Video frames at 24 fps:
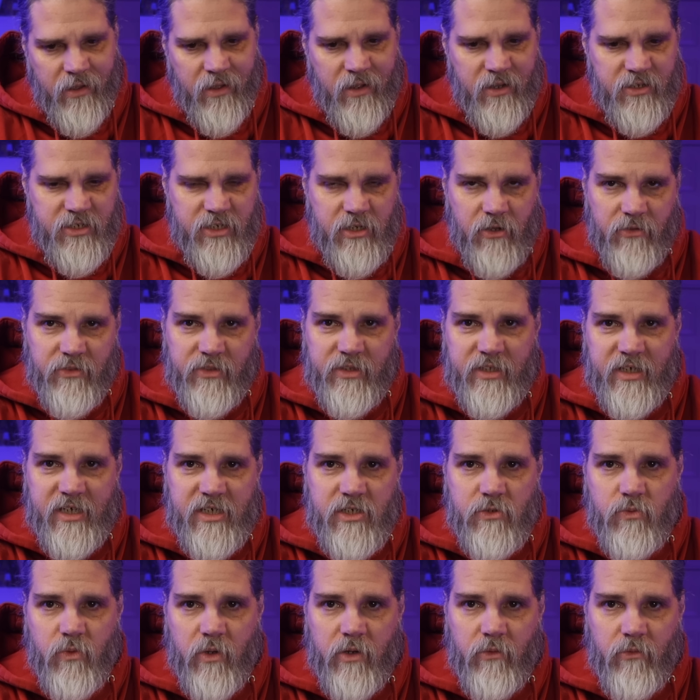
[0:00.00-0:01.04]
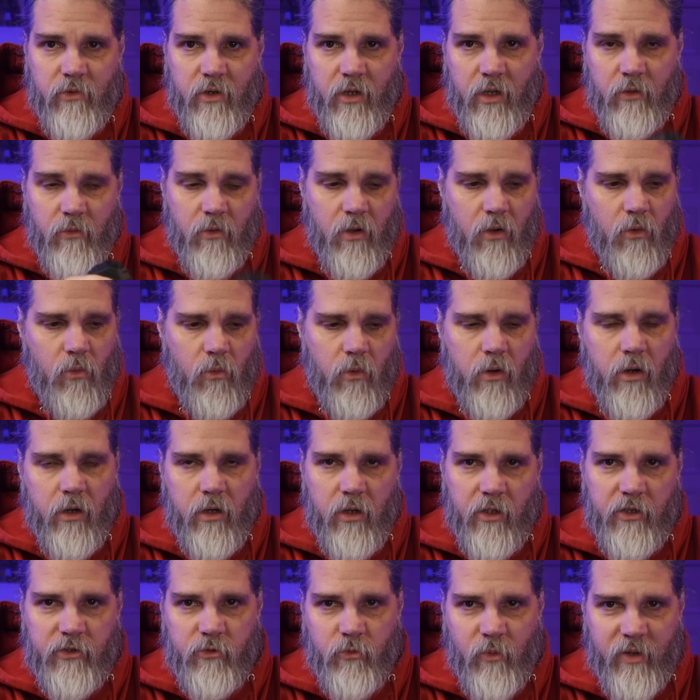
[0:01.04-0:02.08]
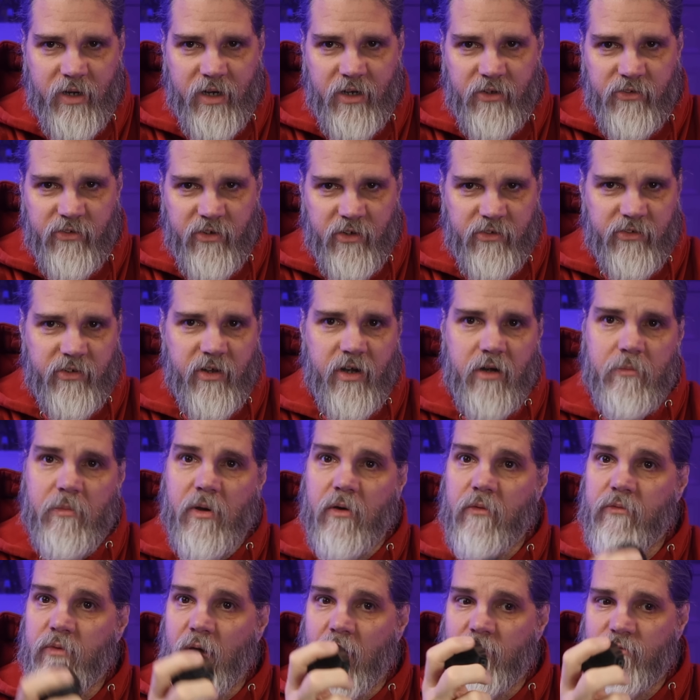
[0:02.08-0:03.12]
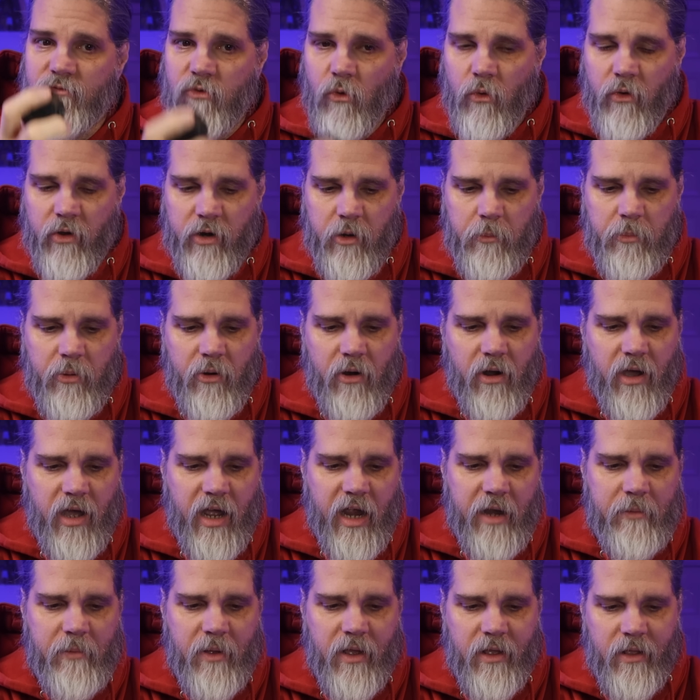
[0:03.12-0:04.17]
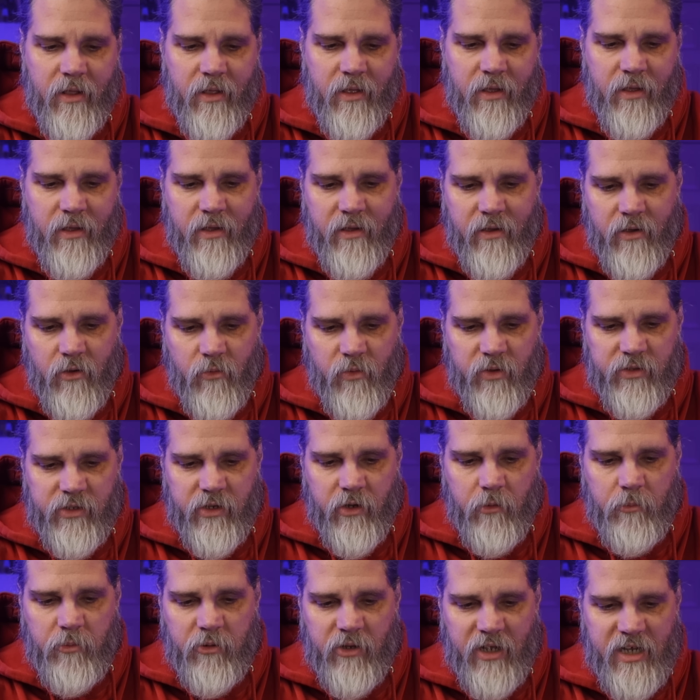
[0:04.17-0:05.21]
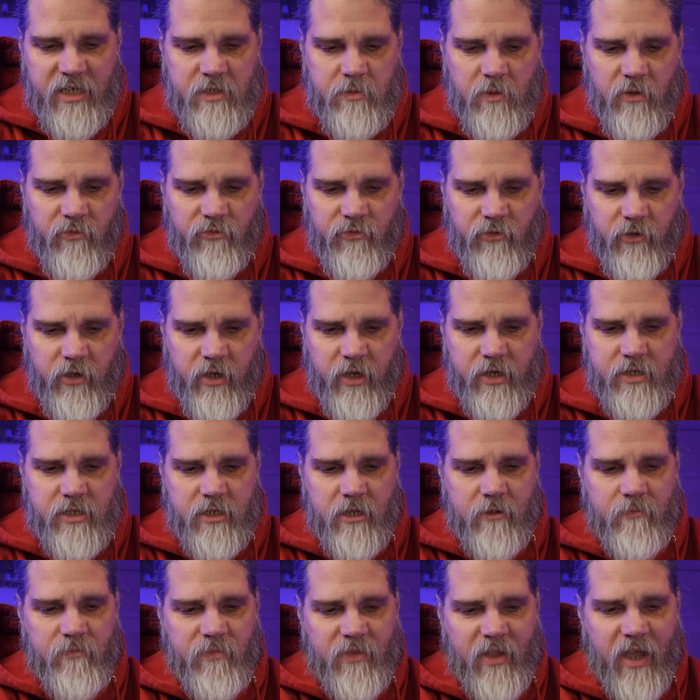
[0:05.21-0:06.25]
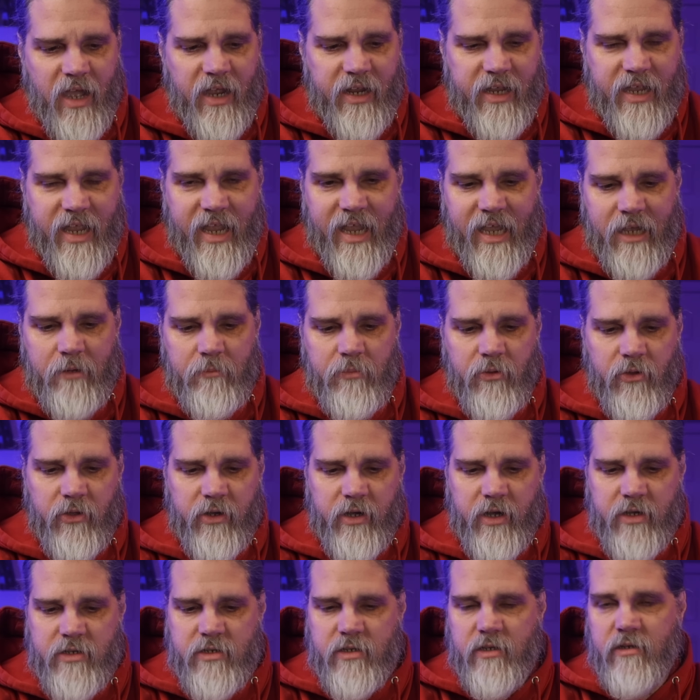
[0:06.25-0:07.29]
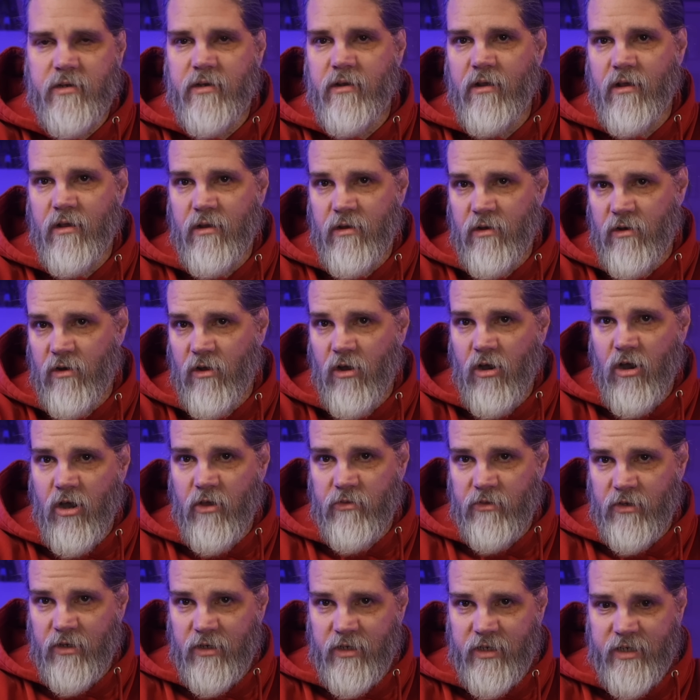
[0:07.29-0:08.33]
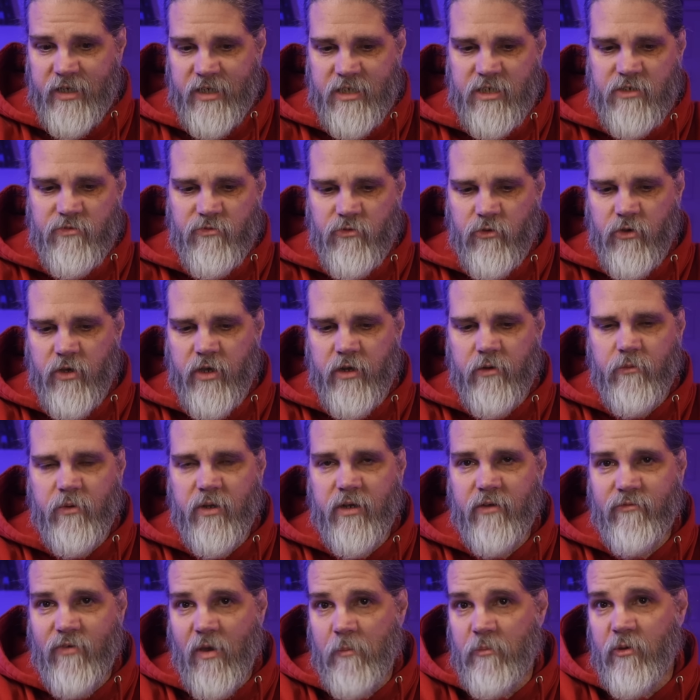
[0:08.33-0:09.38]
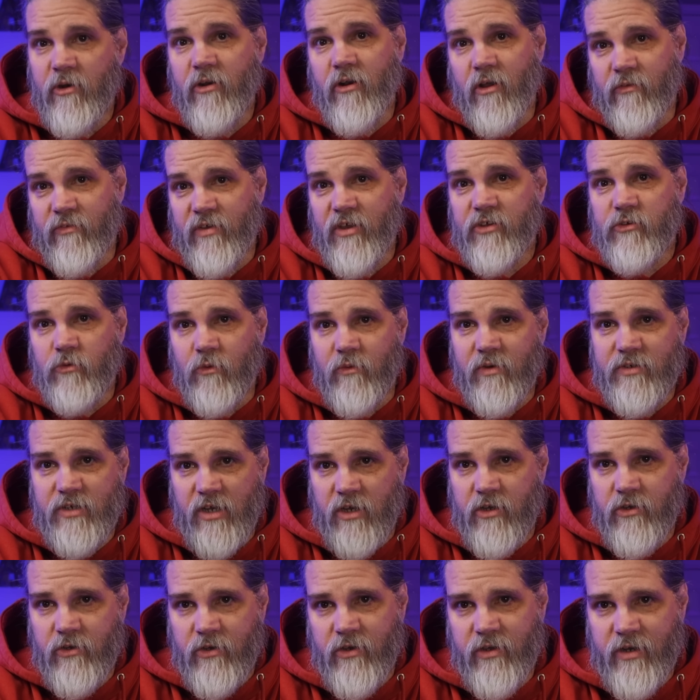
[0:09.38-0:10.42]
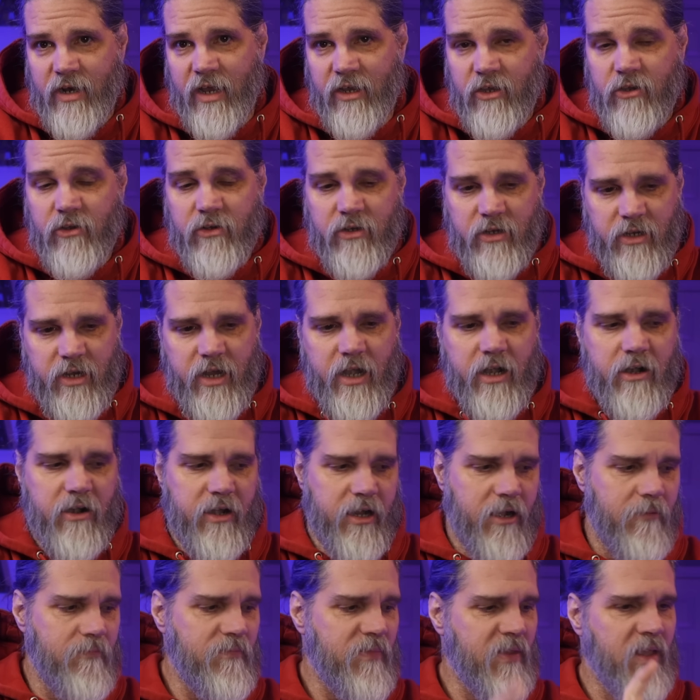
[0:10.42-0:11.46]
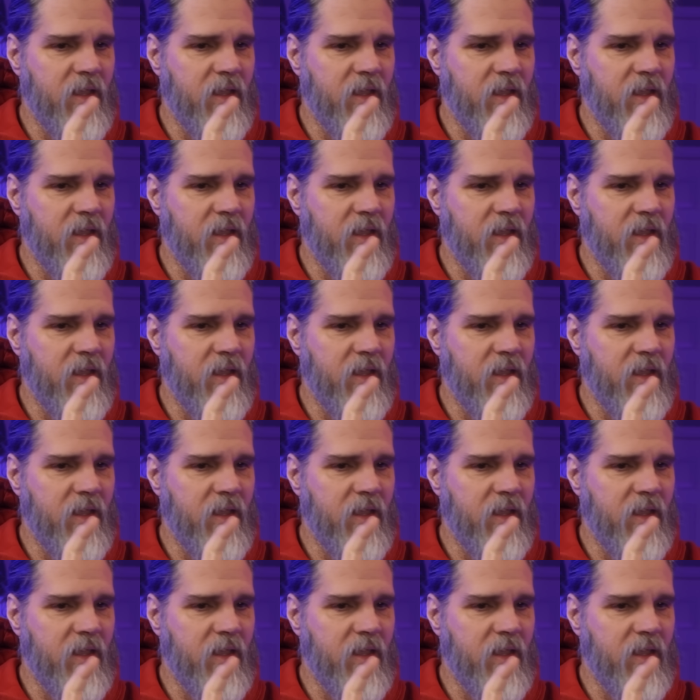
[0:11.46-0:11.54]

So this one really won't work on this 180-600, but my 400 prime with the replacement foot, I can put it on the lens foot. If I put it on this one, which I couldn't carry it.